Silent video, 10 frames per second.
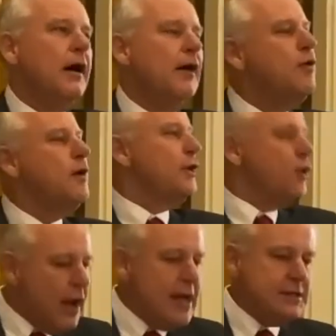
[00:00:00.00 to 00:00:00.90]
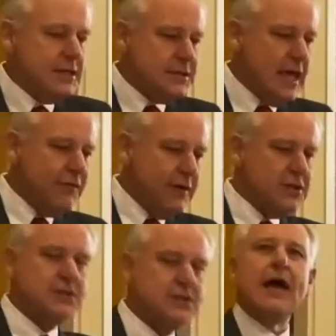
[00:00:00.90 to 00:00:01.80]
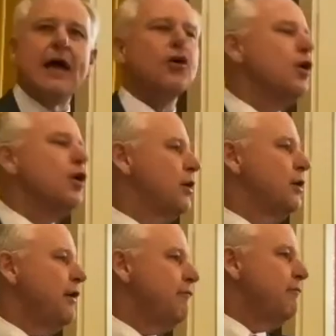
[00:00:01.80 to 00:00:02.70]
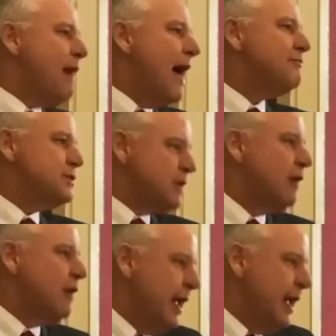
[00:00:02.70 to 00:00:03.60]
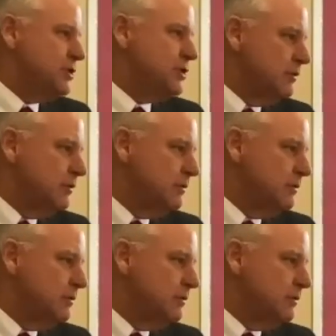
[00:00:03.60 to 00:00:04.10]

of one of the craziest definitions I ever heard of Baptist congregation.